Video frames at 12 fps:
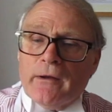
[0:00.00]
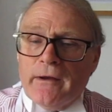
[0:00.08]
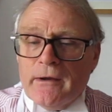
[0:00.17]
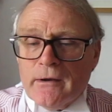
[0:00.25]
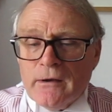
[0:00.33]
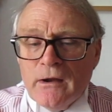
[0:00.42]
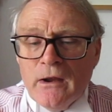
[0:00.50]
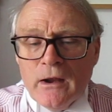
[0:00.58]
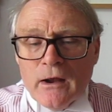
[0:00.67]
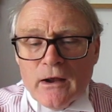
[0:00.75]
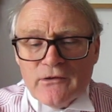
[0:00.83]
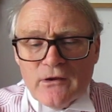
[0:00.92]
here.
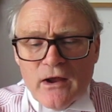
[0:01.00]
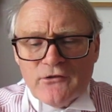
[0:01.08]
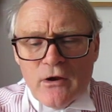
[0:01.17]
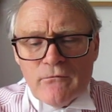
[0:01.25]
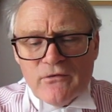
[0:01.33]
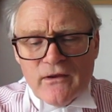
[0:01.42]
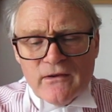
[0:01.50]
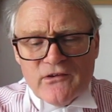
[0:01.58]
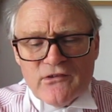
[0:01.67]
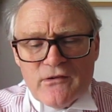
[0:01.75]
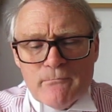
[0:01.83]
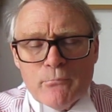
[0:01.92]
I don't think
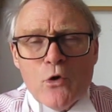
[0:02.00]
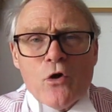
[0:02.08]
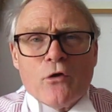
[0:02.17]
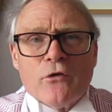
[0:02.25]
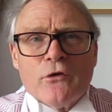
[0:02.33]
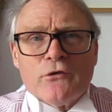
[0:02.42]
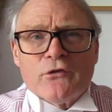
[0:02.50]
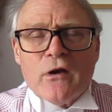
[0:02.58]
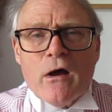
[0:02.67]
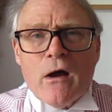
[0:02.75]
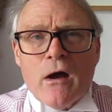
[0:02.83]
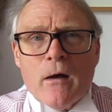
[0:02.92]
this is a book that
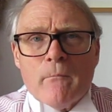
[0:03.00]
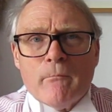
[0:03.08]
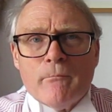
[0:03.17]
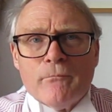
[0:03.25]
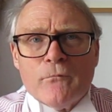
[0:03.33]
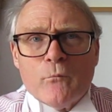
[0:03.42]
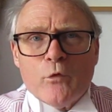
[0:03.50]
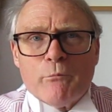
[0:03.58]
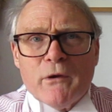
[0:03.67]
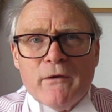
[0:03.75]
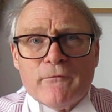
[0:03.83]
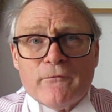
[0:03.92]
would
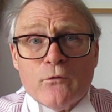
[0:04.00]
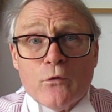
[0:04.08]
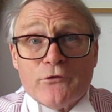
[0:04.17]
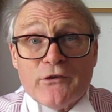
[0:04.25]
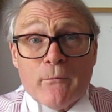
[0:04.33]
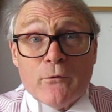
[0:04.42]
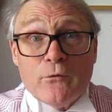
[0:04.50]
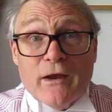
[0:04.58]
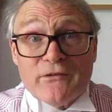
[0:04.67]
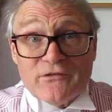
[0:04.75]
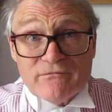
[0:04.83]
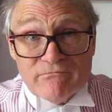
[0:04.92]
be for someone who
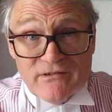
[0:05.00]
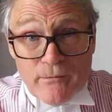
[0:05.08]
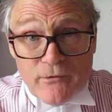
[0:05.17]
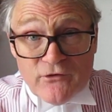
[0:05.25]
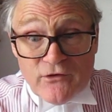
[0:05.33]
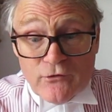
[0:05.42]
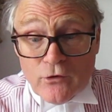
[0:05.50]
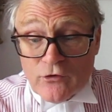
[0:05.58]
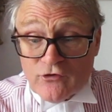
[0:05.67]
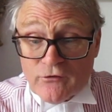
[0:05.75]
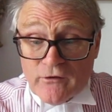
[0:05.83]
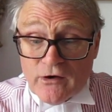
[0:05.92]
has limited
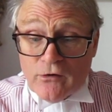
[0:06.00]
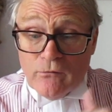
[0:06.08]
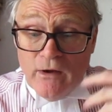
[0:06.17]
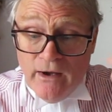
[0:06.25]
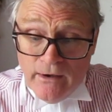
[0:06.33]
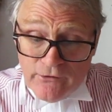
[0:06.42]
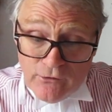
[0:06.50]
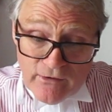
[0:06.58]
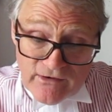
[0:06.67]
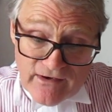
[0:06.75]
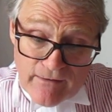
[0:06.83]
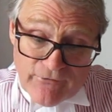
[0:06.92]
knowledge. I think you
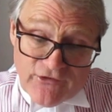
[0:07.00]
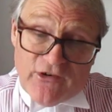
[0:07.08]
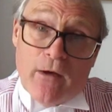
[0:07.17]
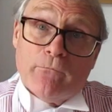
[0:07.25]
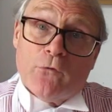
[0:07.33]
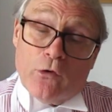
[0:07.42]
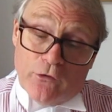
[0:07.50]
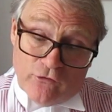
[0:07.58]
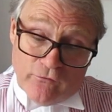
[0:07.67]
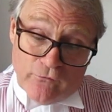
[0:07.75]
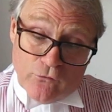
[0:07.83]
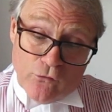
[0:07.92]
need to have some knowledge
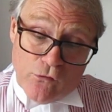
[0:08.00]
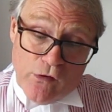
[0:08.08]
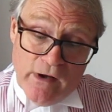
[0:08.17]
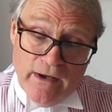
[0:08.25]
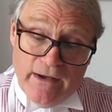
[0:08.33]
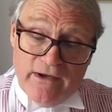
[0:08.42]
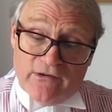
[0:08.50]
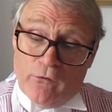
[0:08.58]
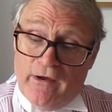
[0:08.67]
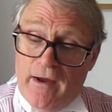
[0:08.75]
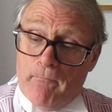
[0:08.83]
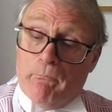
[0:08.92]
of law. He's
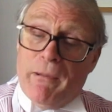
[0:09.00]
looking at